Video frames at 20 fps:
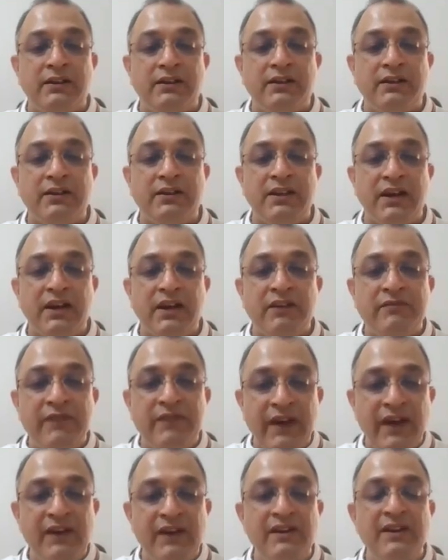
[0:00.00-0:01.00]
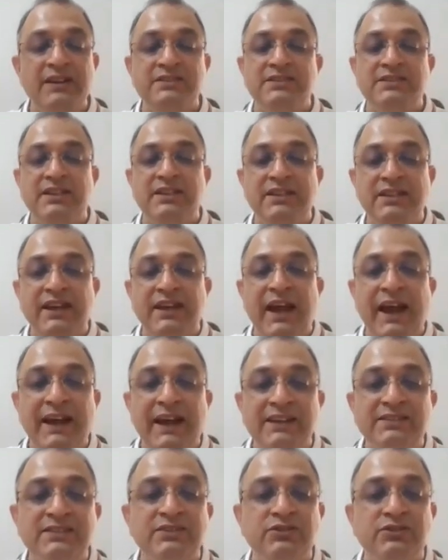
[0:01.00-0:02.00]
the awareness and the
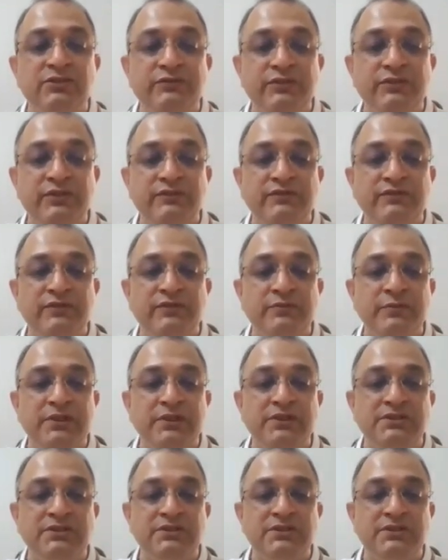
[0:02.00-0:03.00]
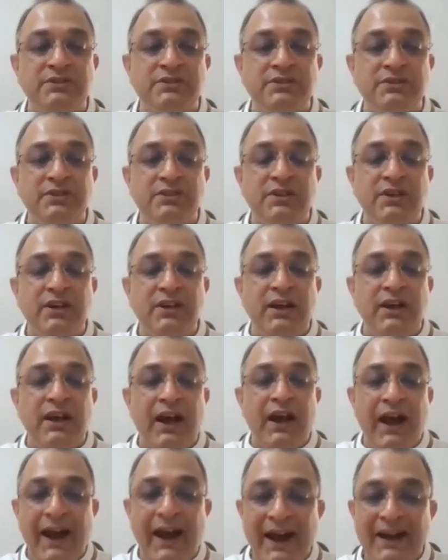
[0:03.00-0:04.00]
access of information
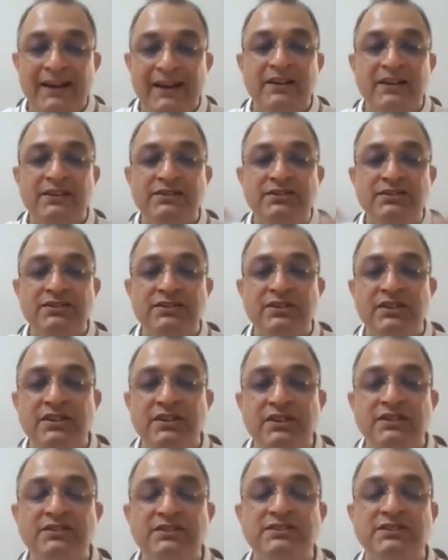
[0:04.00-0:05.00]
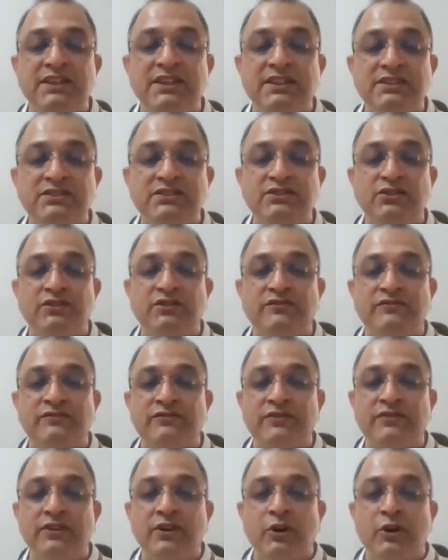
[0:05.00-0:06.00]
and a certain sense of
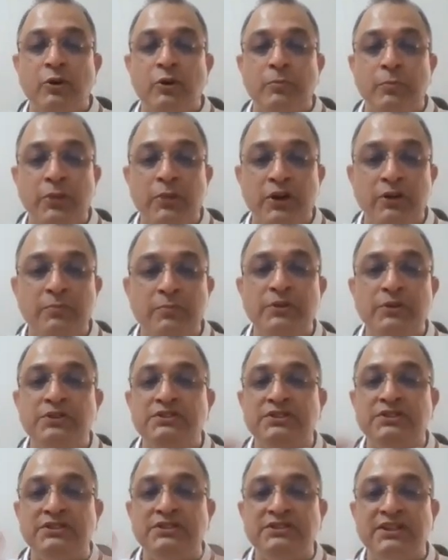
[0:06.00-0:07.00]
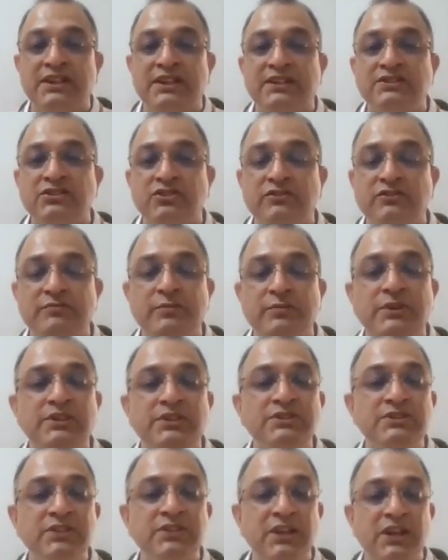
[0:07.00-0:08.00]
purpose, a sense of
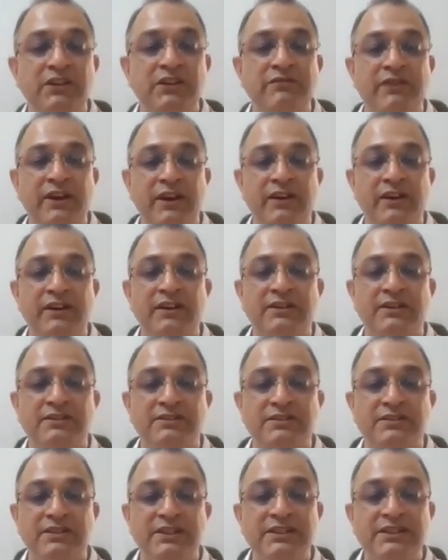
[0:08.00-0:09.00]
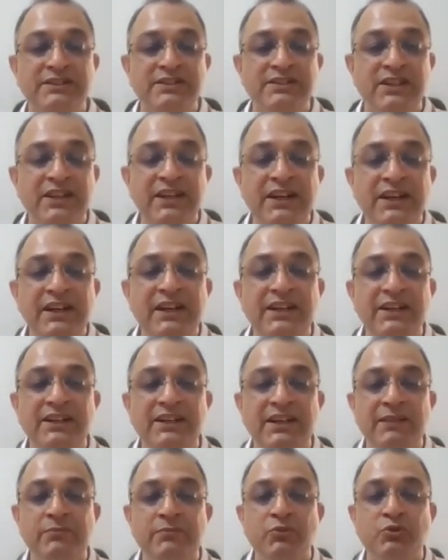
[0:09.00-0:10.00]
personal awareness is leading
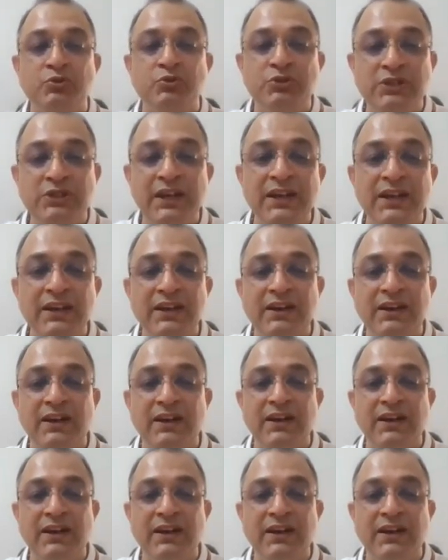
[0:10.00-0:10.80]
them to think